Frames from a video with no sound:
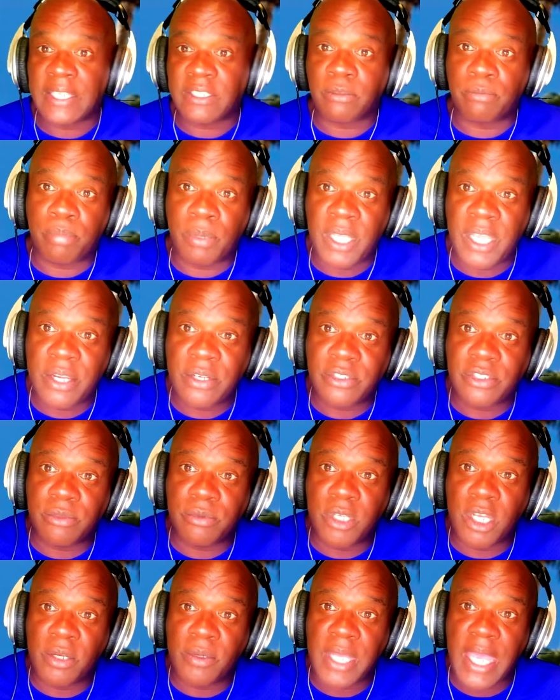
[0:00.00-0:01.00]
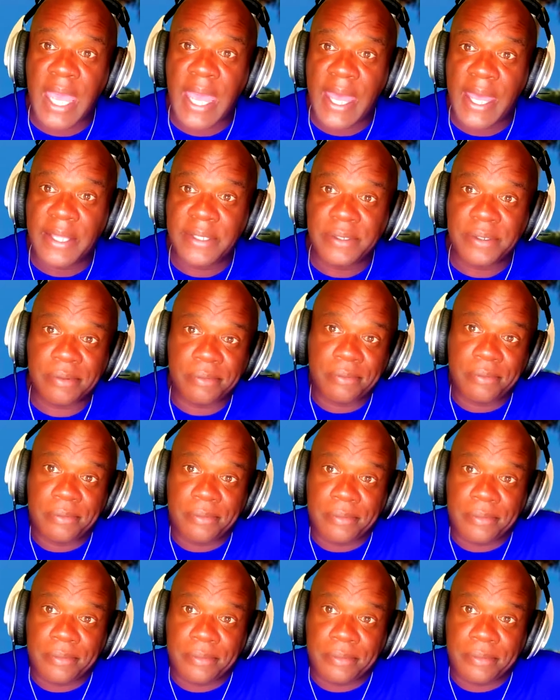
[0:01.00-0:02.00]
some players, some young guys.
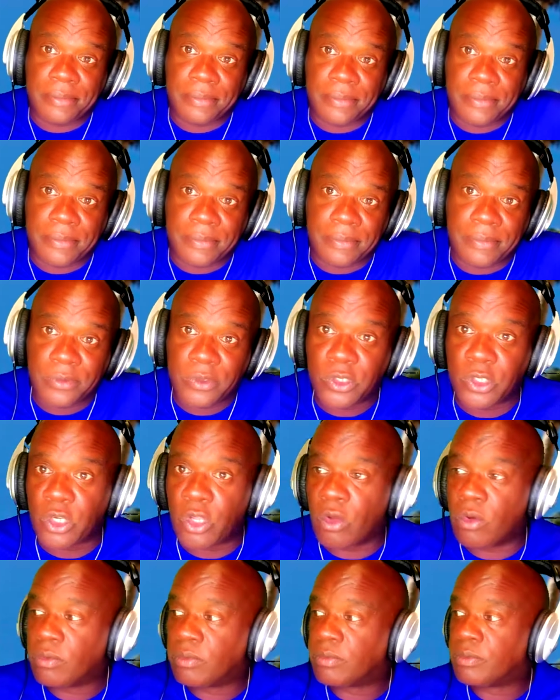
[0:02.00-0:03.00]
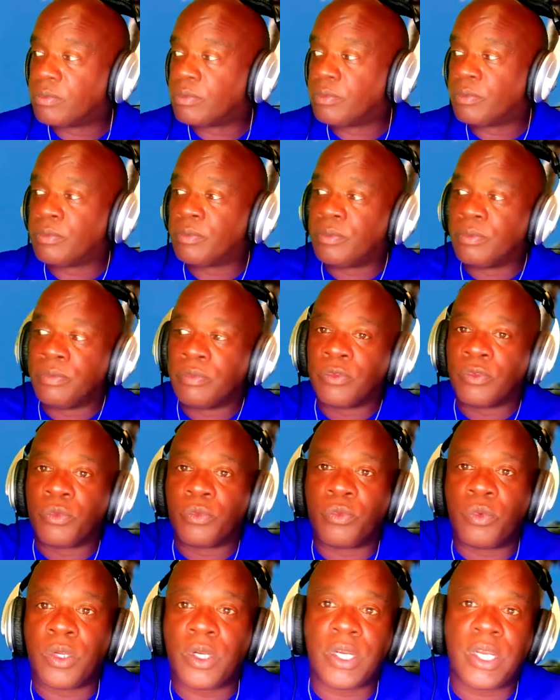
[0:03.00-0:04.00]

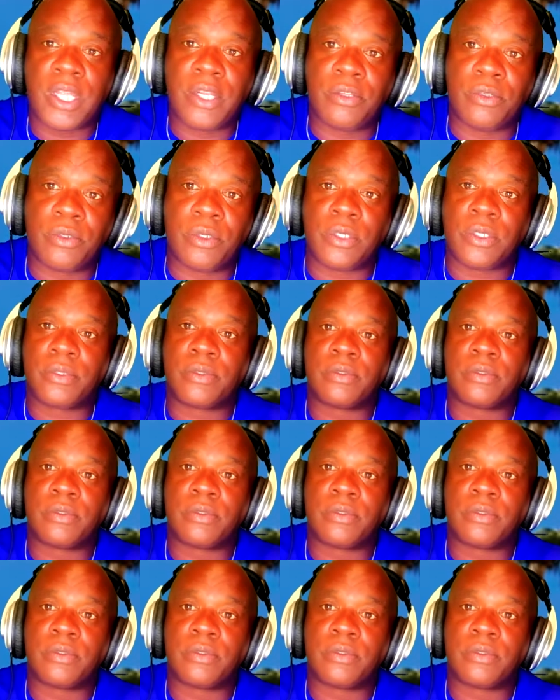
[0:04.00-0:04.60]
What are they doing?